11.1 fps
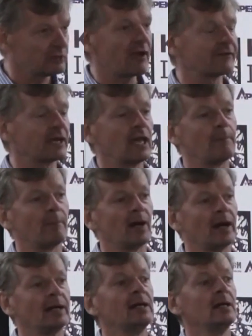geographical
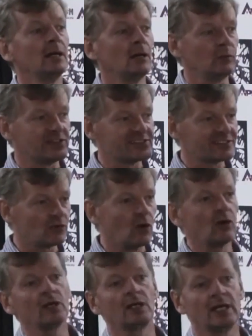empire with
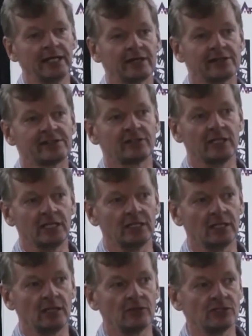strong links to the
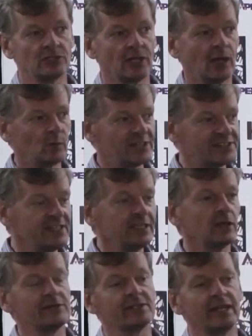Indian Ocean. And we see
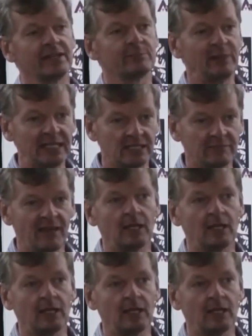those links being